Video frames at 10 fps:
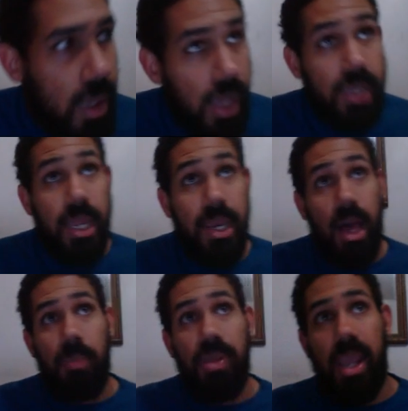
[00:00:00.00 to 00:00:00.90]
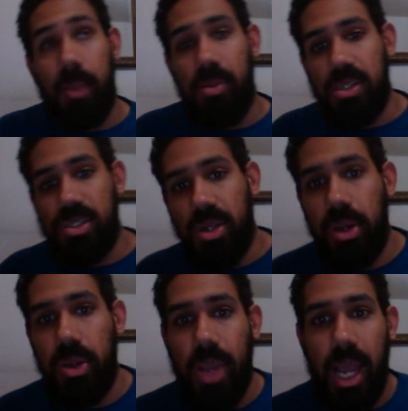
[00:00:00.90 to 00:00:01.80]
and then I'll be able to show
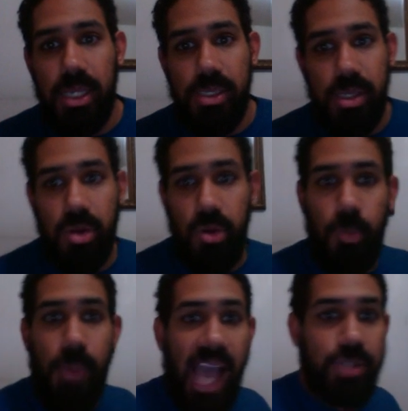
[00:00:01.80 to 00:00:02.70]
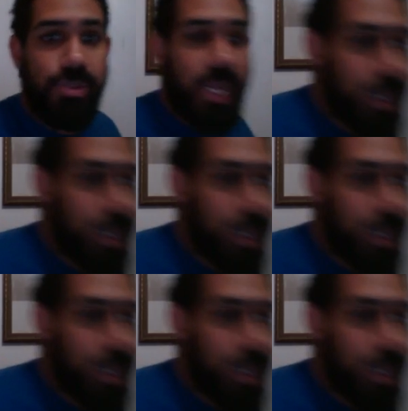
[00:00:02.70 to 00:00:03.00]
you guys who Pandring